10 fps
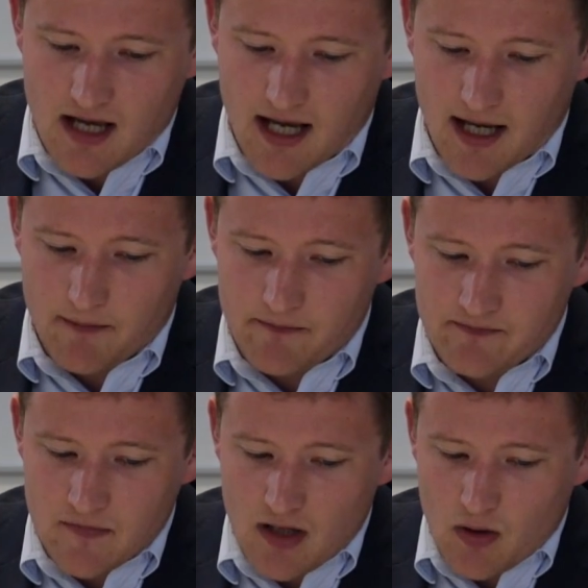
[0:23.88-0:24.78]

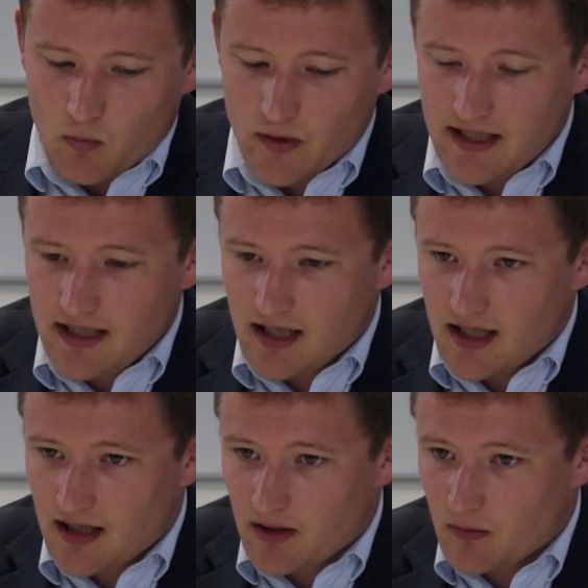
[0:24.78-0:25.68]
Um, we,
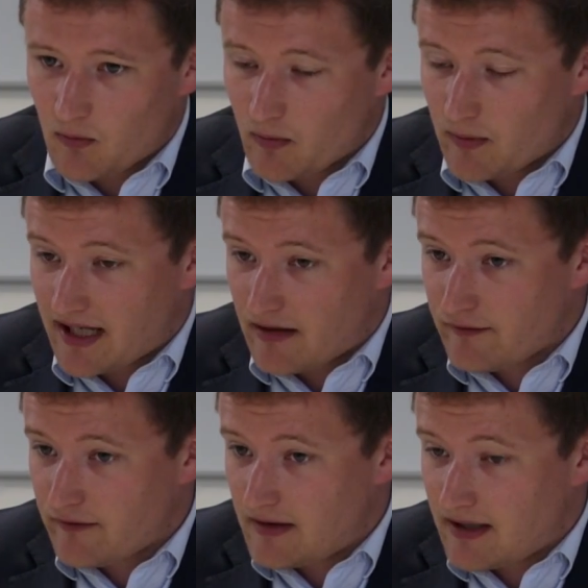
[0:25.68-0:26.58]
uh, we
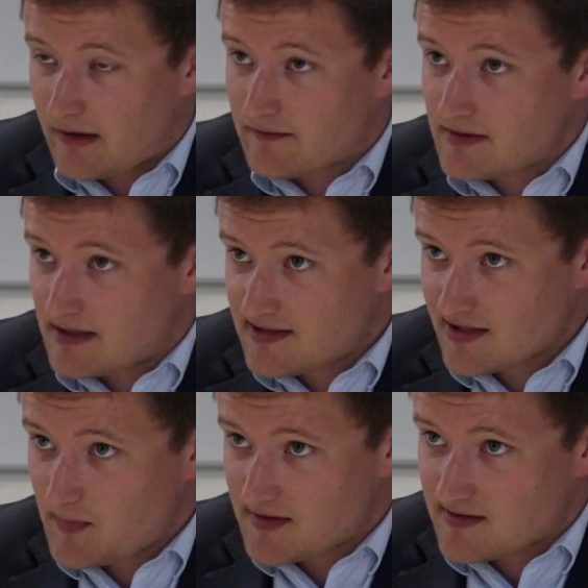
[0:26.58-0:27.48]
have now have
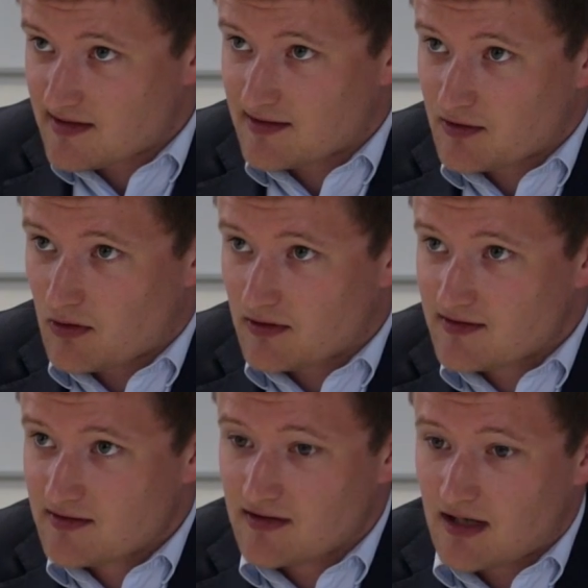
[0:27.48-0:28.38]
six businesses
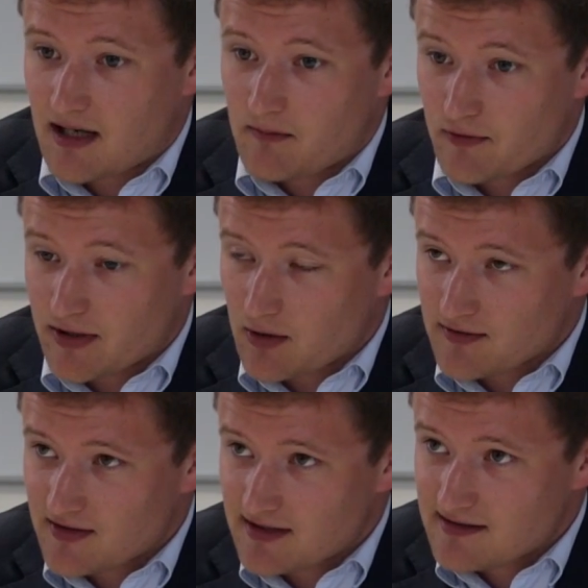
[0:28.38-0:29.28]
across um, three
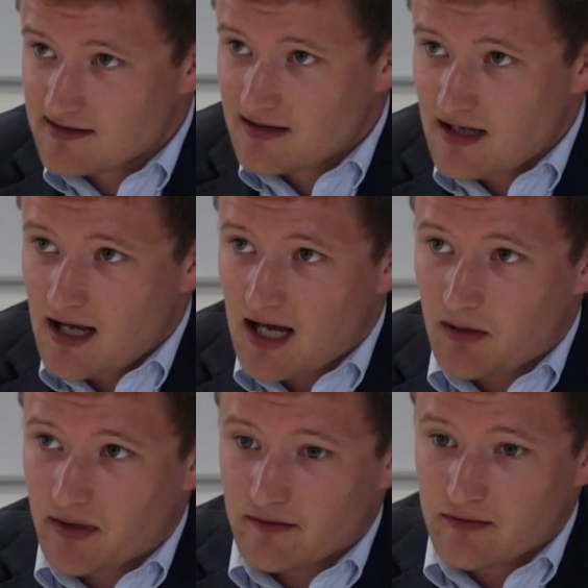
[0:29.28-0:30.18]
continents,
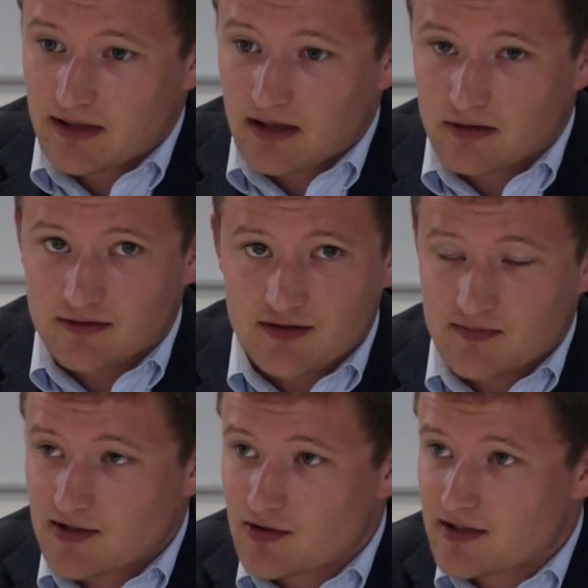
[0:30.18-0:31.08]
and we have three local
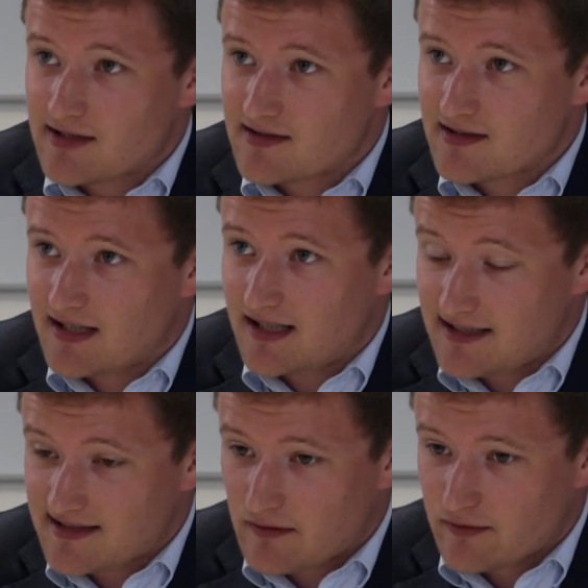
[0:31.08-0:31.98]
subsidiaries in
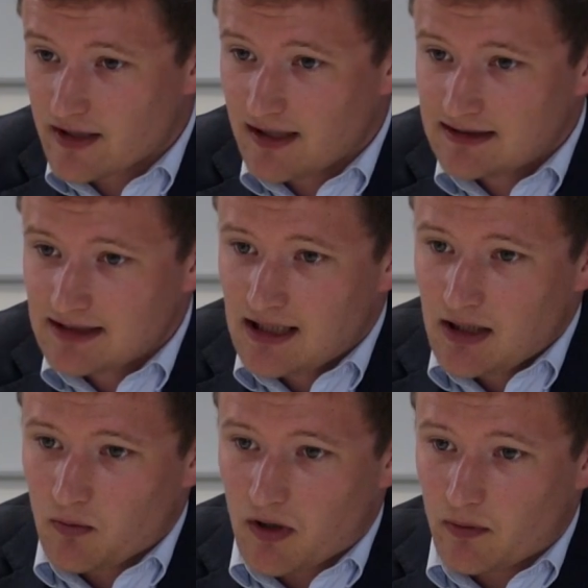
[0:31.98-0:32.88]
East Africa
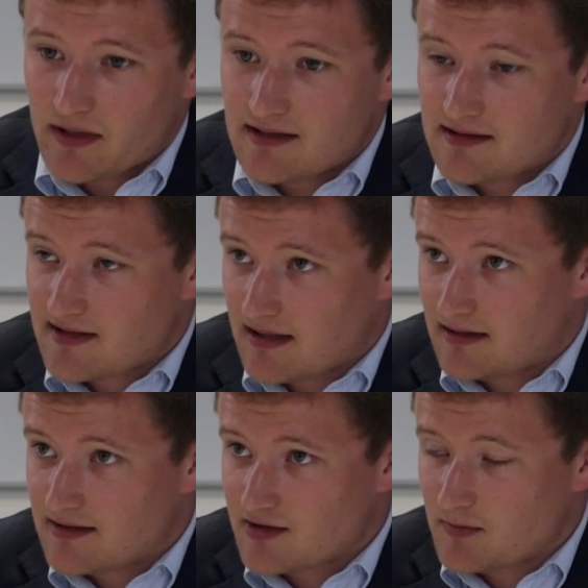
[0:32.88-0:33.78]
where we sell
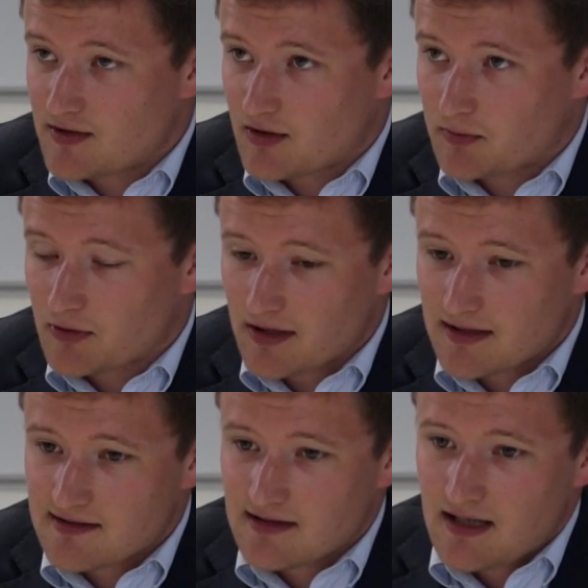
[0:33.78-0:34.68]
and distribute our
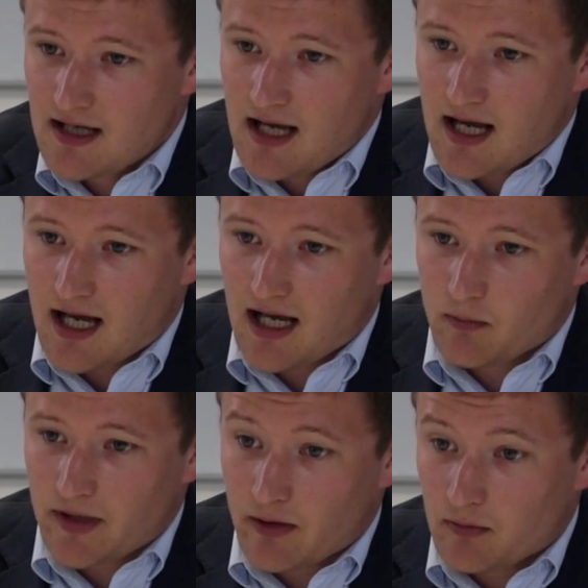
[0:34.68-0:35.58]
products.
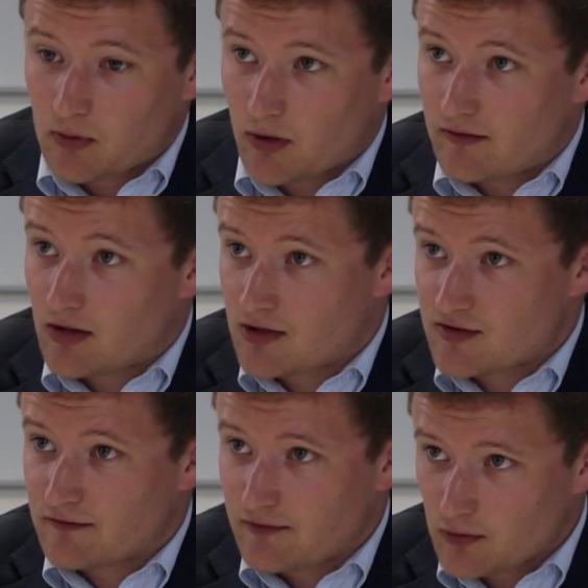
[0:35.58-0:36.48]
And we now employ over
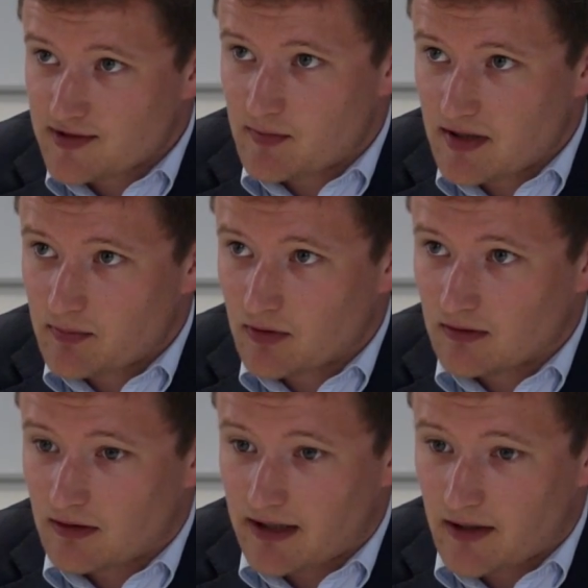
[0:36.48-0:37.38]
140
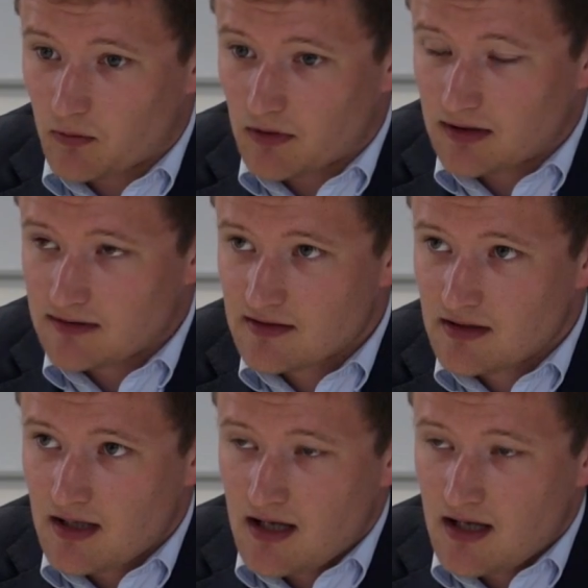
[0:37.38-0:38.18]
people around the world.